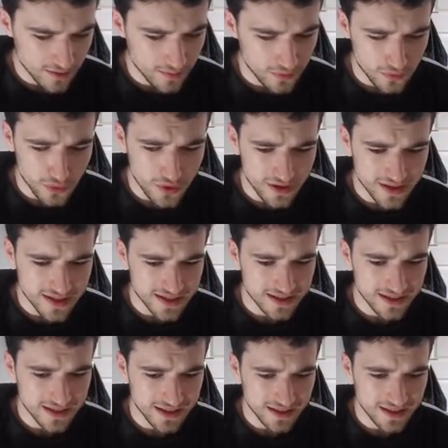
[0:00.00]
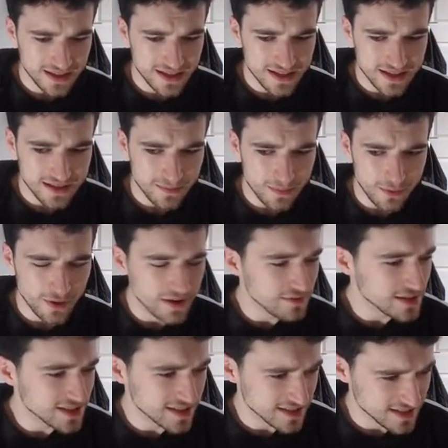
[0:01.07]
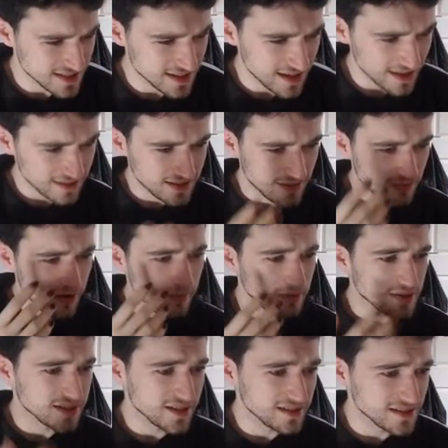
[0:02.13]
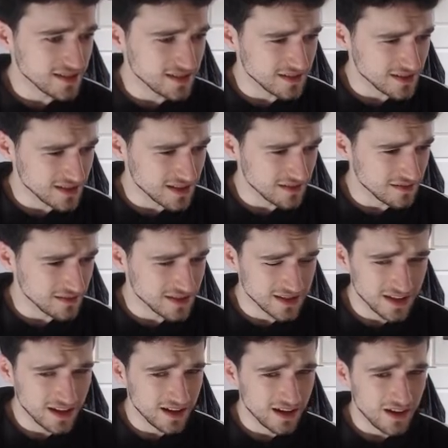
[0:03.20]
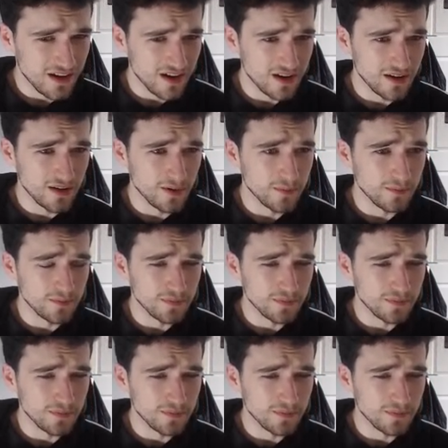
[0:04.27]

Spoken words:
Where it's like these previously selected representatives are